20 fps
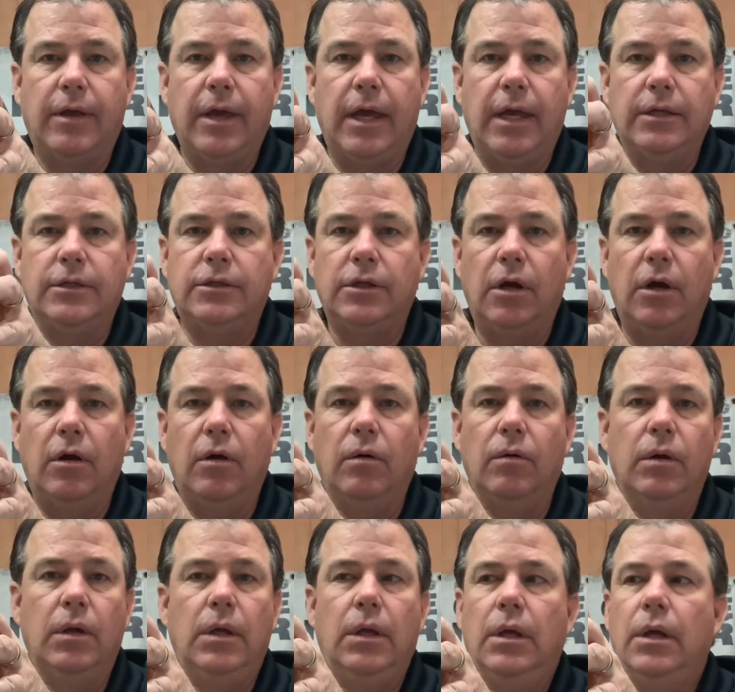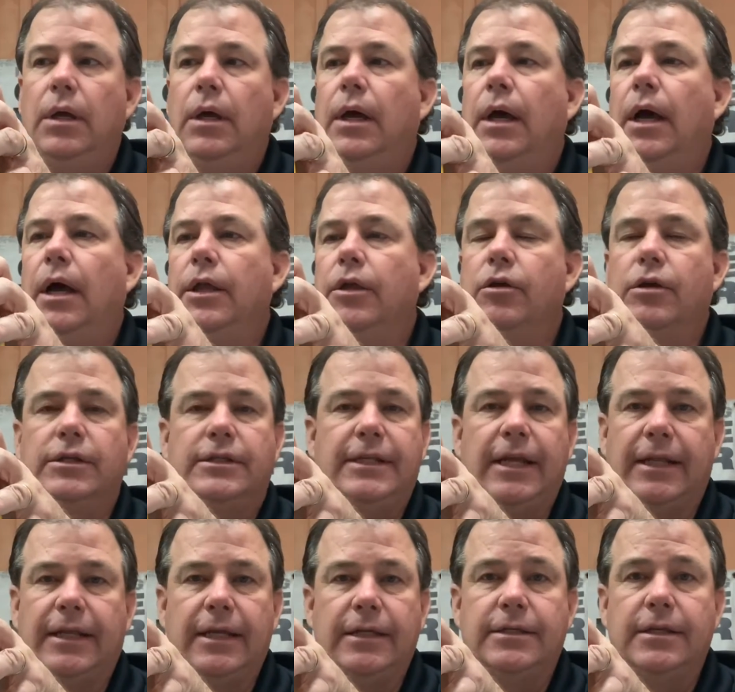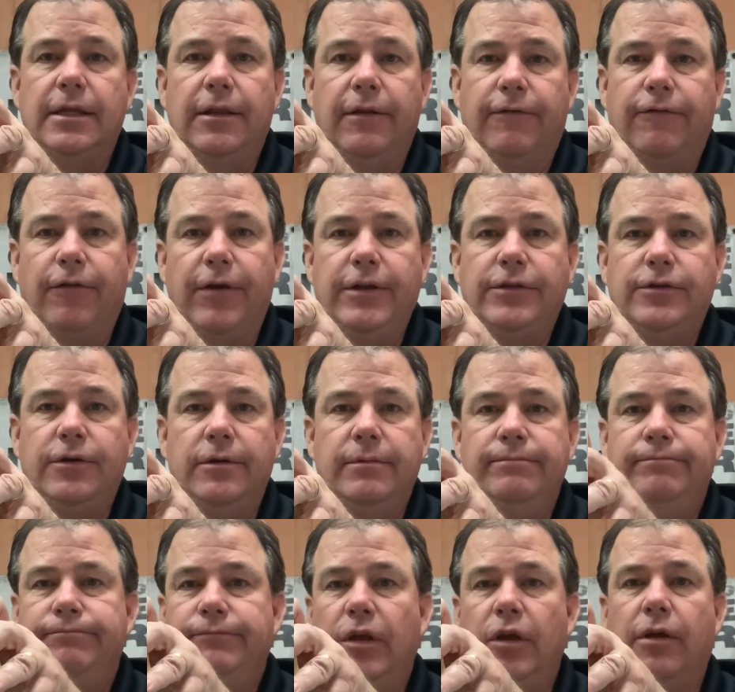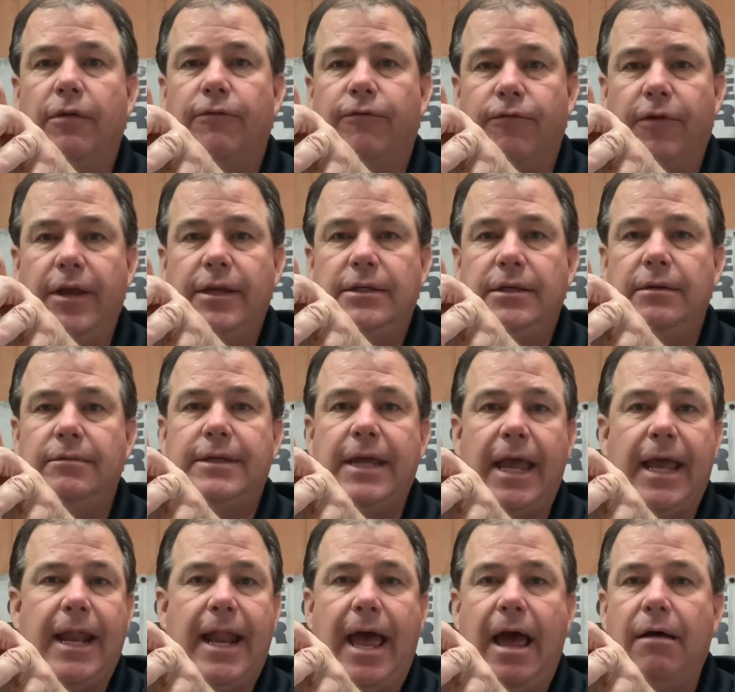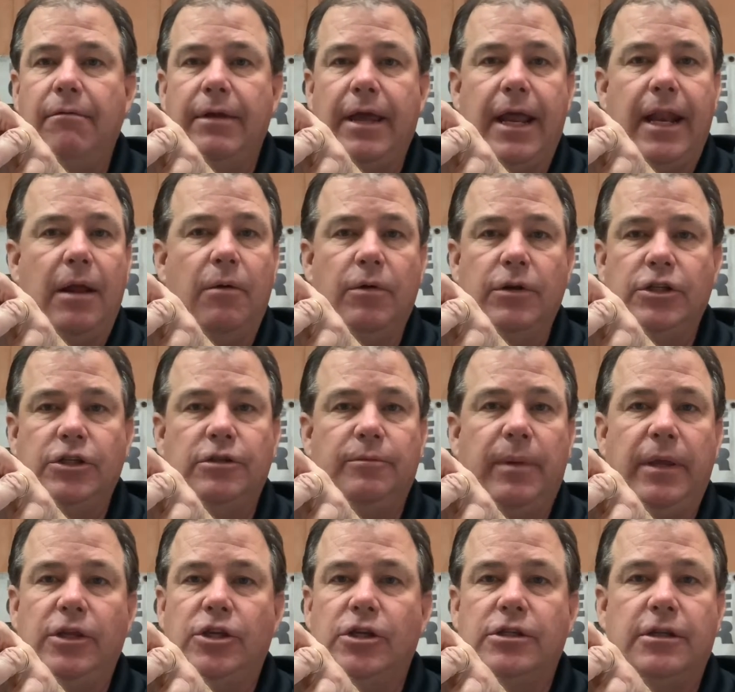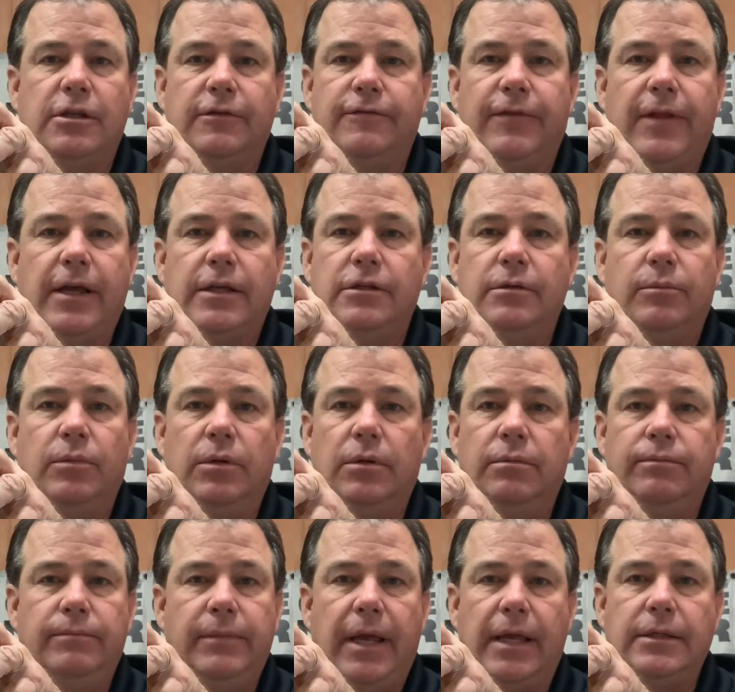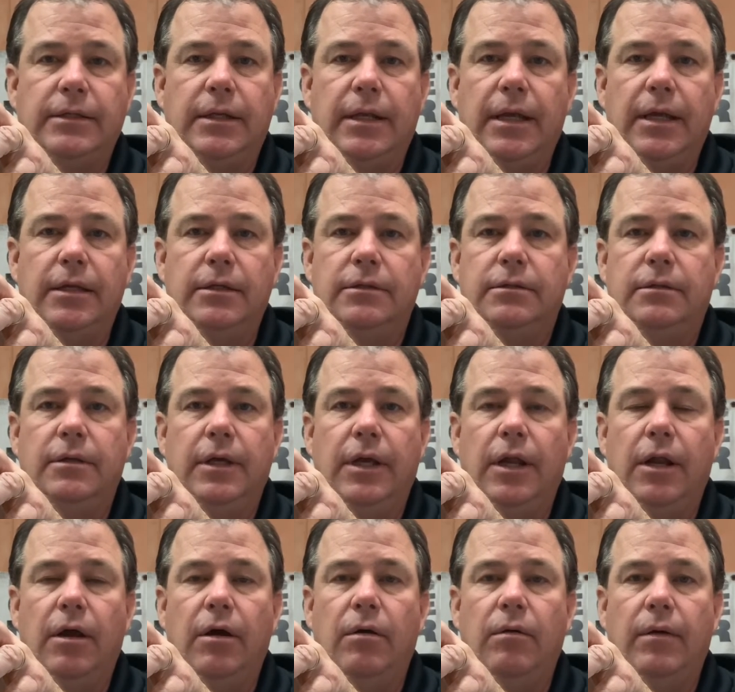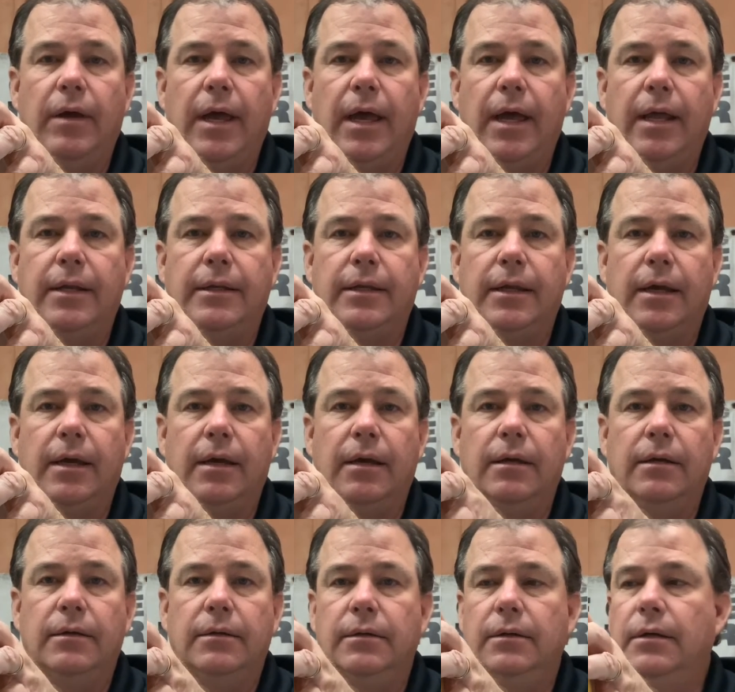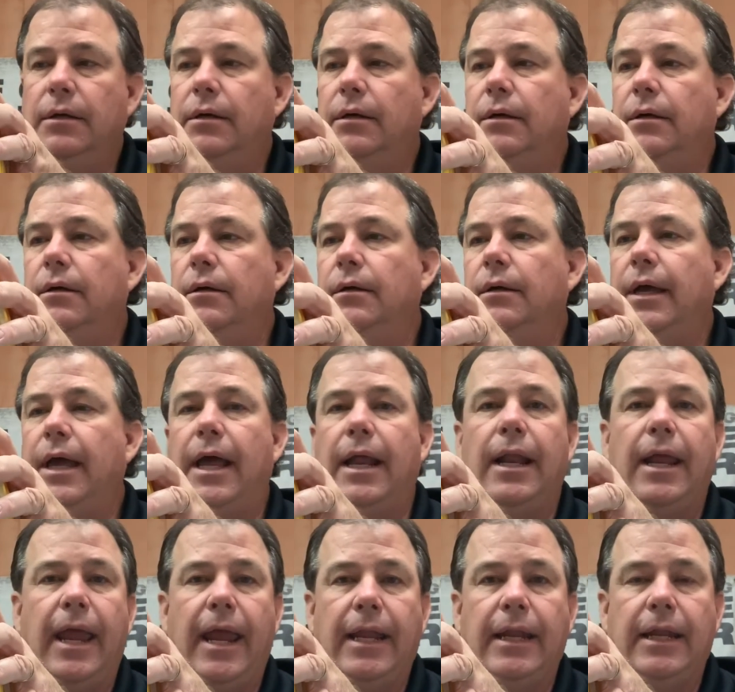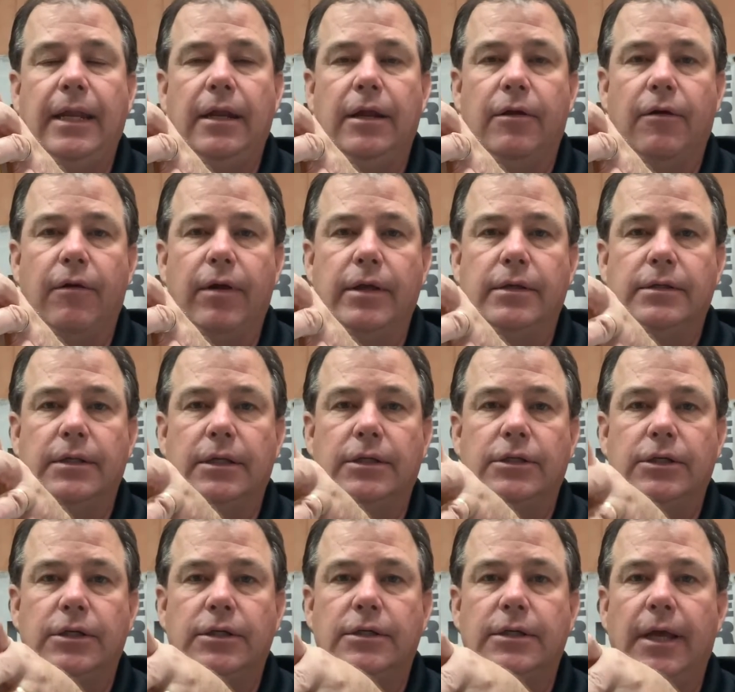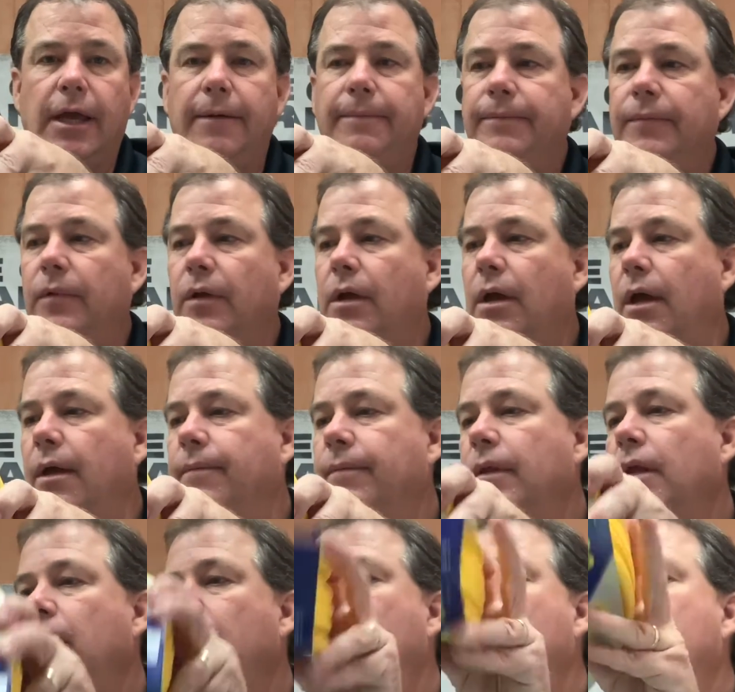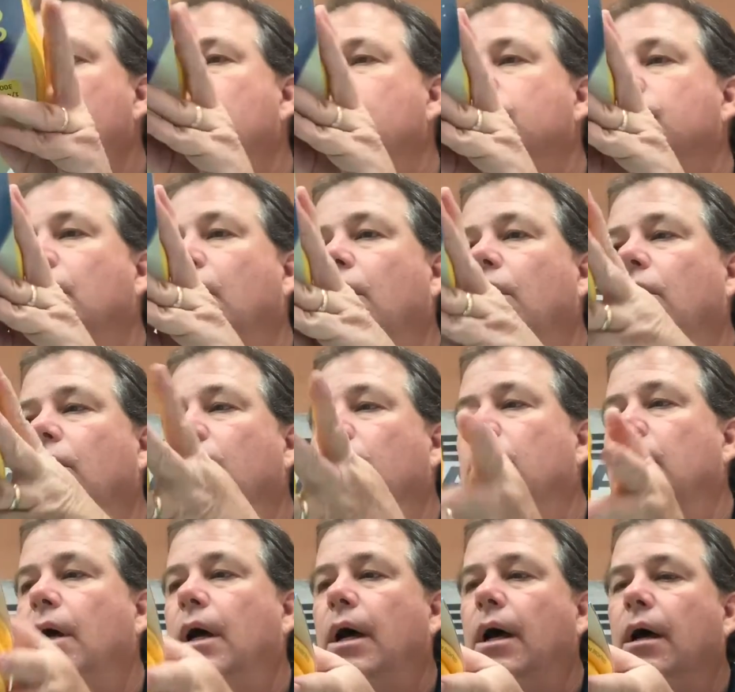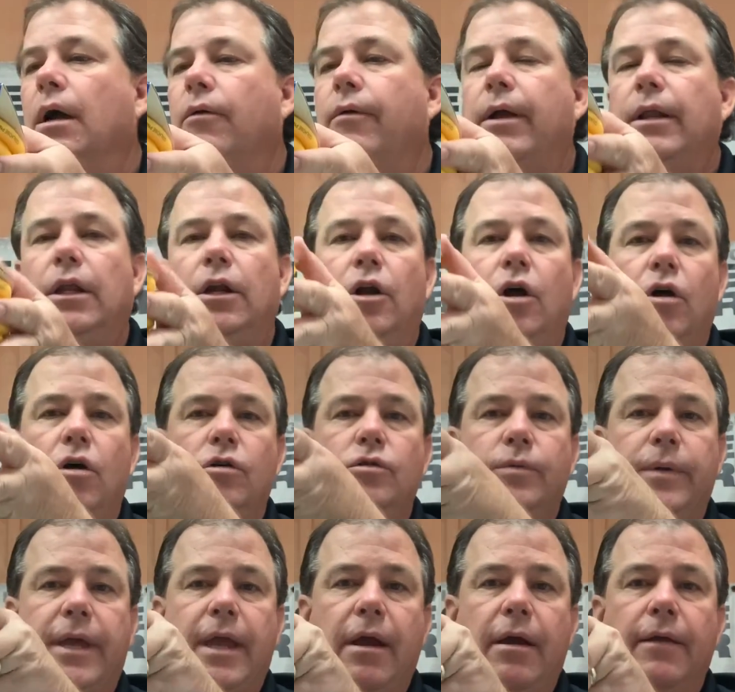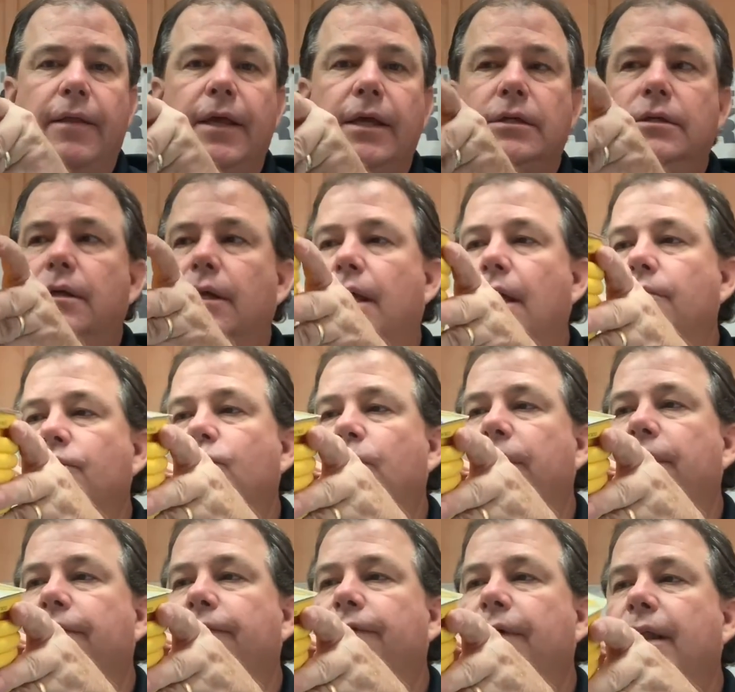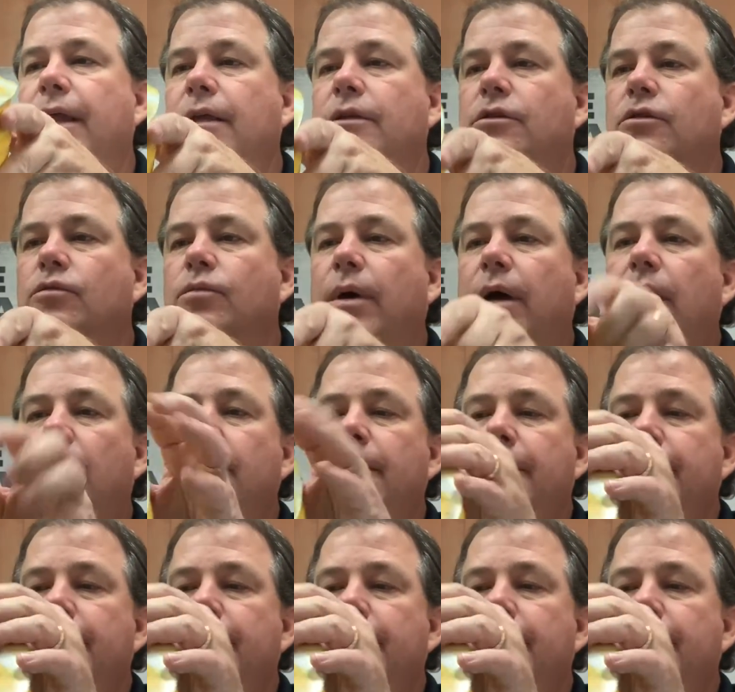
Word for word: Okay, so uh, you can stick this in the freezer. You could freeze it, take it out, and it would just be just as flexible as it is, you know, at uh, uh, at 80 degrees, let's just say, okay? So, uh, Grable hose will carry this. It comes with the fittings as well.